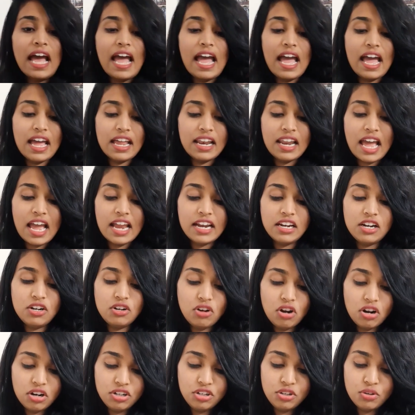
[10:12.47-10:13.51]
and I did
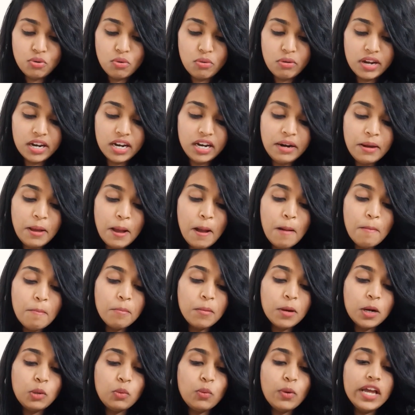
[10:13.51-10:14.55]
not knew it.
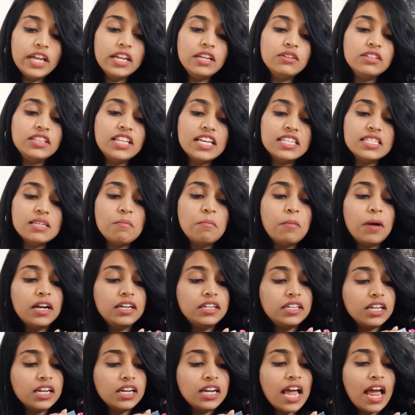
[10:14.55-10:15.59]
But when there's a
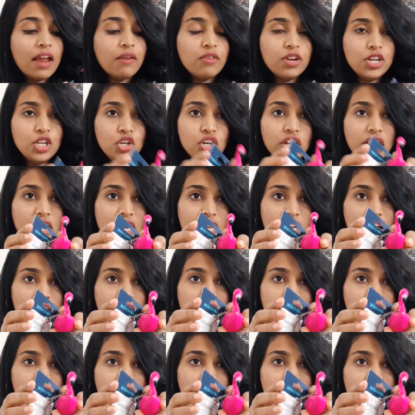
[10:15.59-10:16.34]
button, and when you click